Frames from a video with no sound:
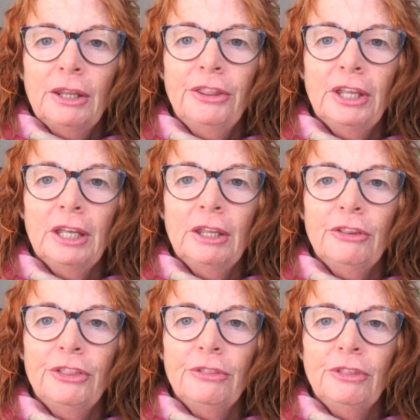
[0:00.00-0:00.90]

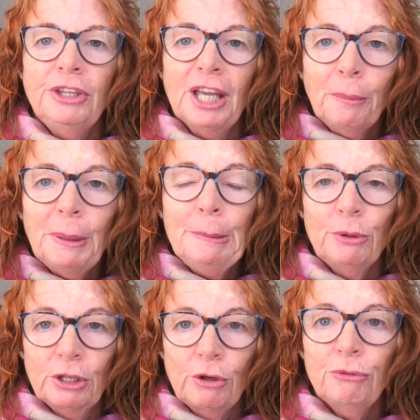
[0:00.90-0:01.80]
The young
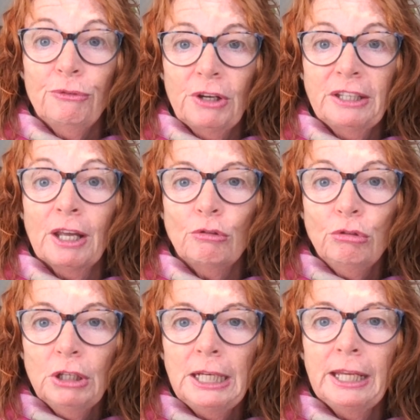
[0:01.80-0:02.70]
people can often find that
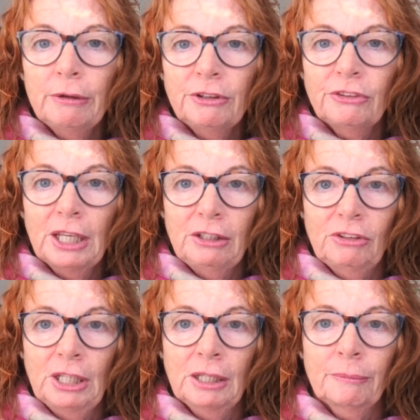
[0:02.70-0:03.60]
really
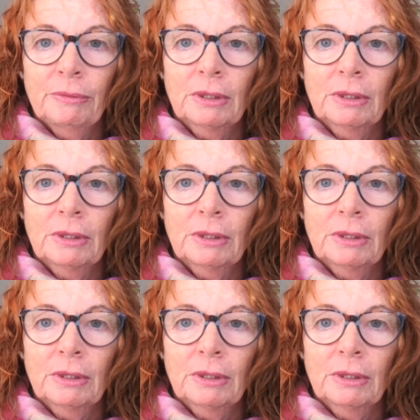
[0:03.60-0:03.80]
irritating.